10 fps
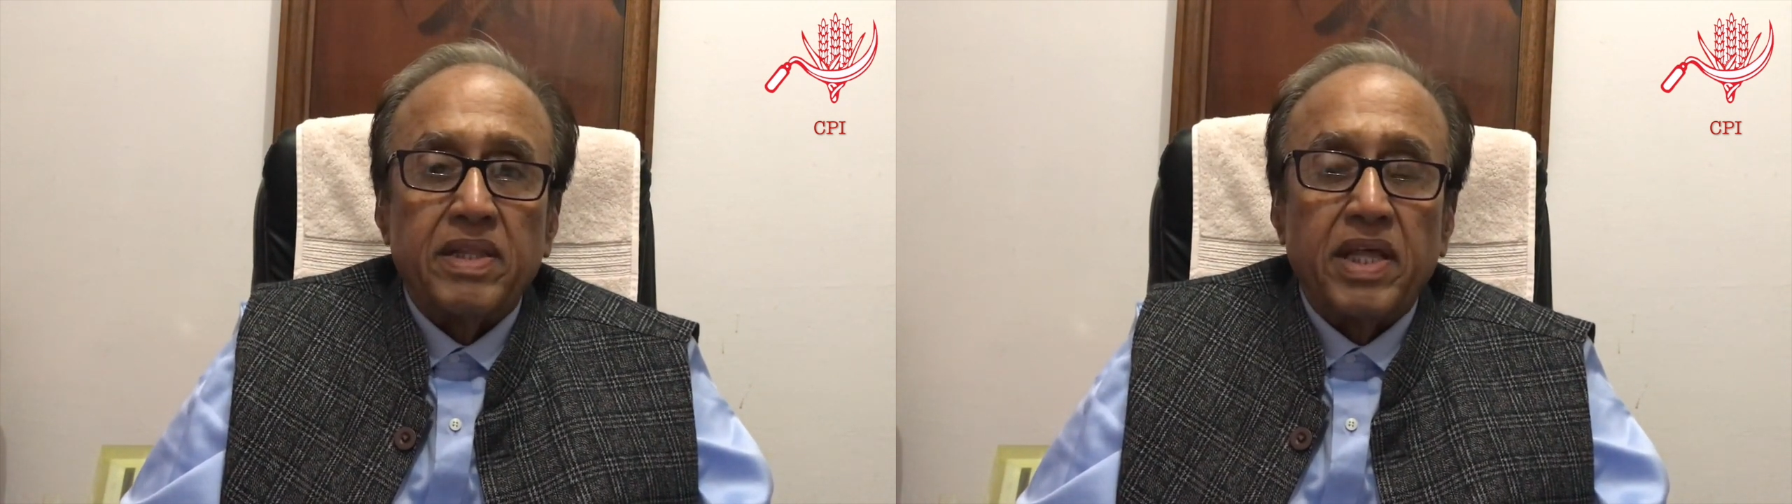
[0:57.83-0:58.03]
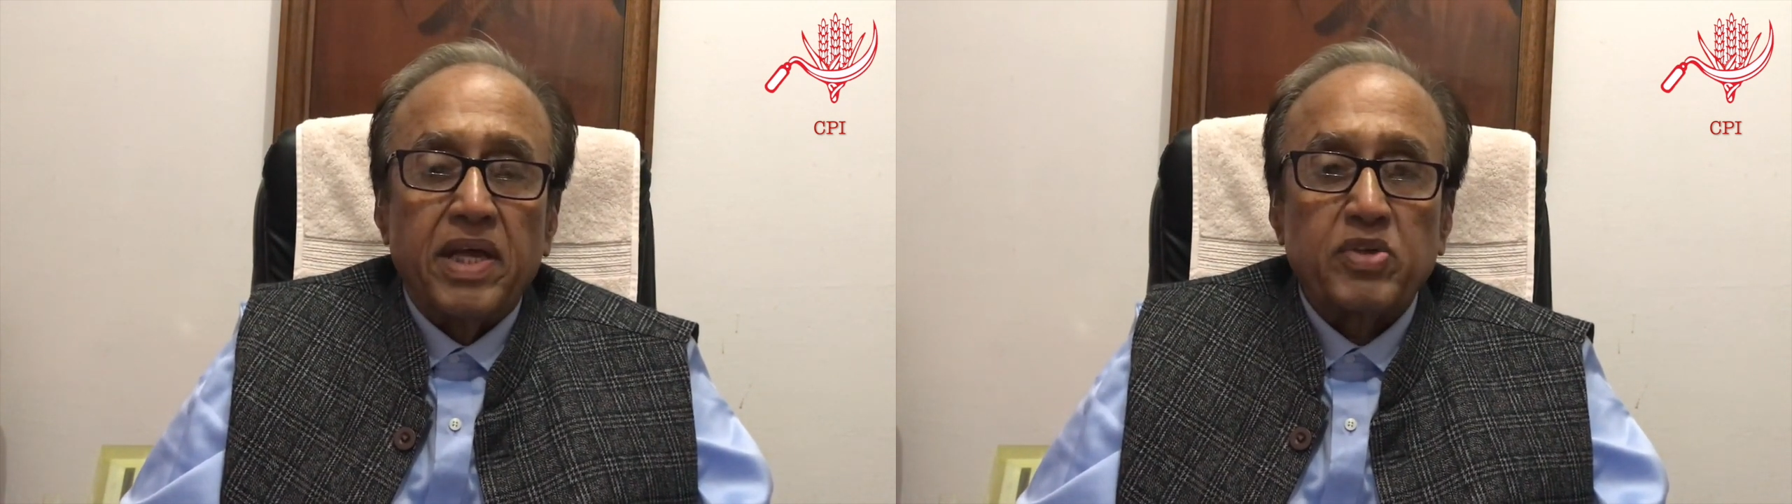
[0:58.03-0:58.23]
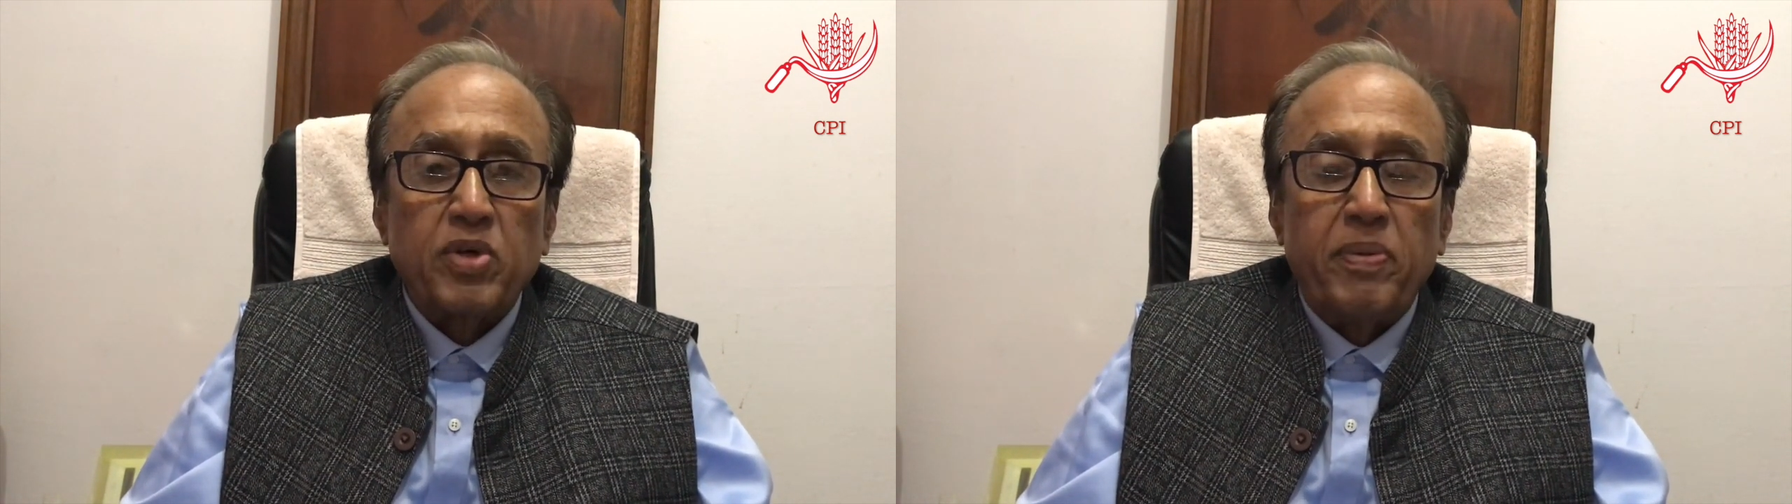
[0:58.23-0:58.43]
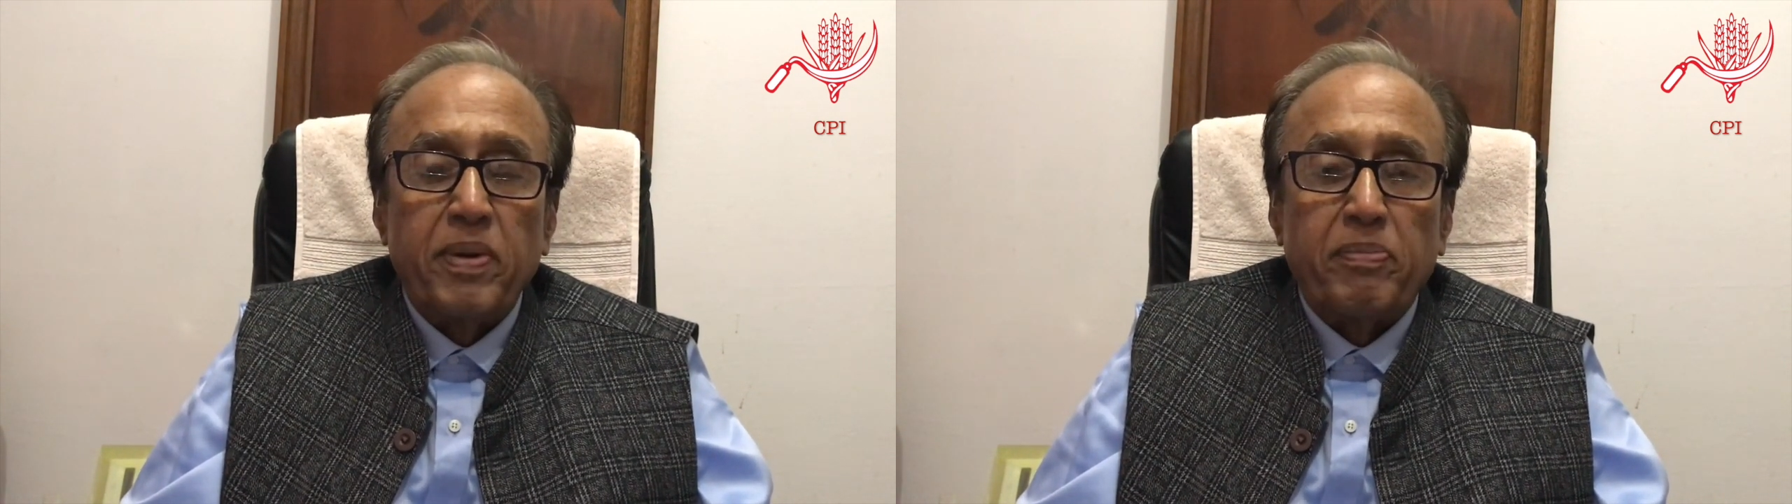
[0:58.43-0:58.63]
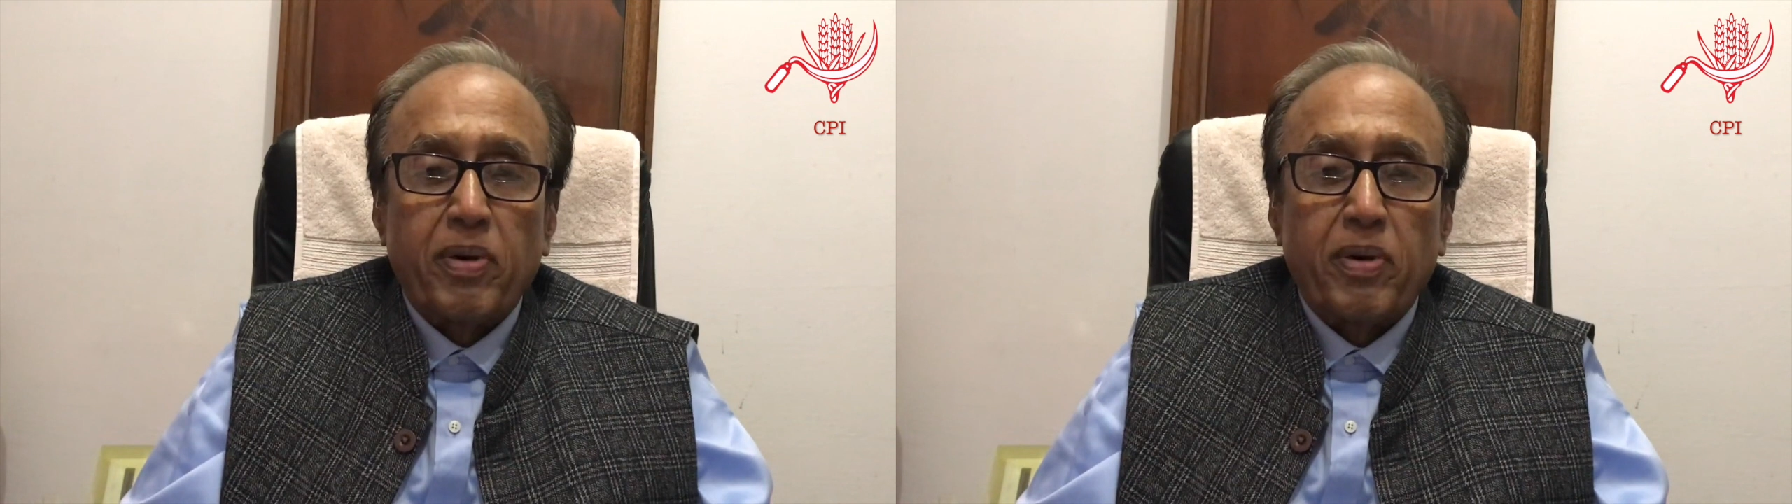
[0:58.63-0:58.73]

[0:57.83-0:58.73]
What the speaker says: they should be